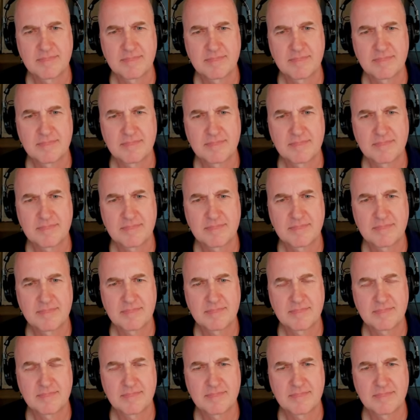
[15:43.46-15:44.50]

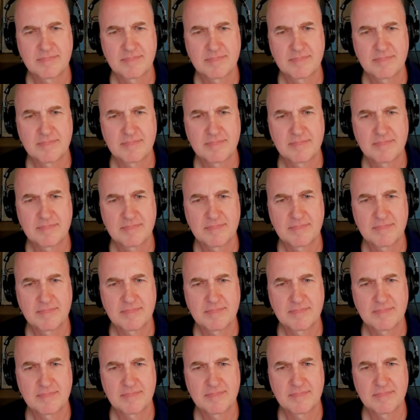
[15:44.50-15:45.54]

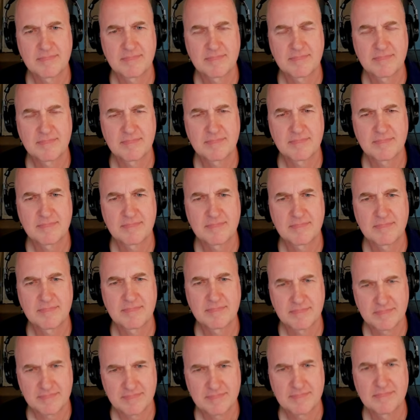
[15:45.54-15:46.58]

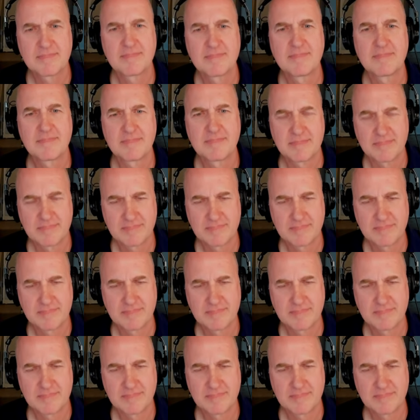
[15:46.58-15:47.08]
(silent)